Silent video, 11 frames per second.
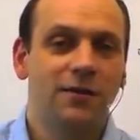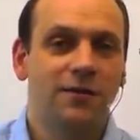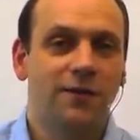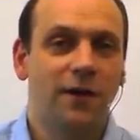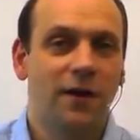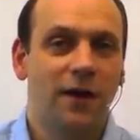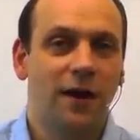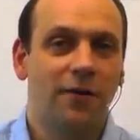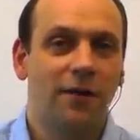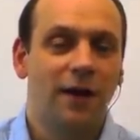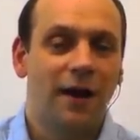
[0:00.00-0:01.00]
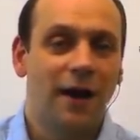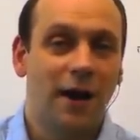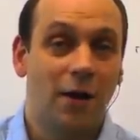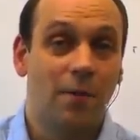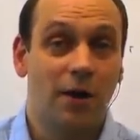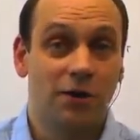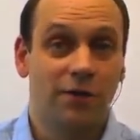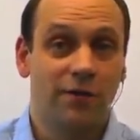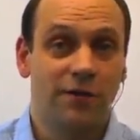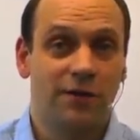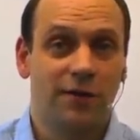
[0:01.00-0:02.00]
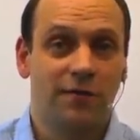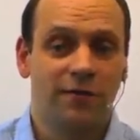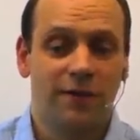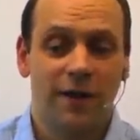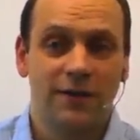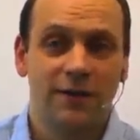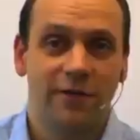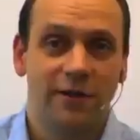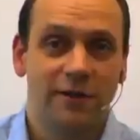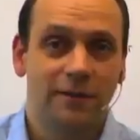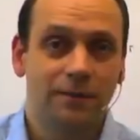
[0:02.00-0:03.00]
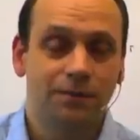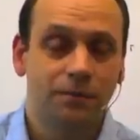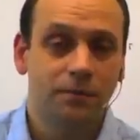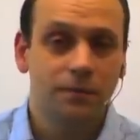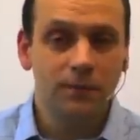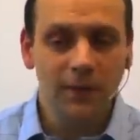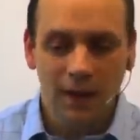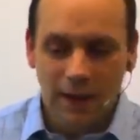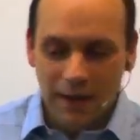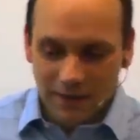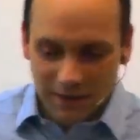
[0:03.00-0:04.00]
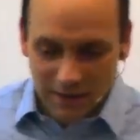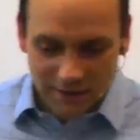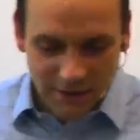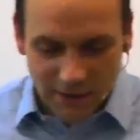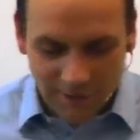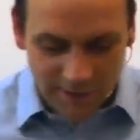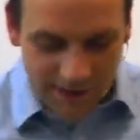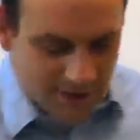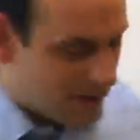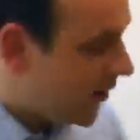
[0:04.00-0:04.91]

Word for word: to find out how much of a certain phase there is. So let's take a phase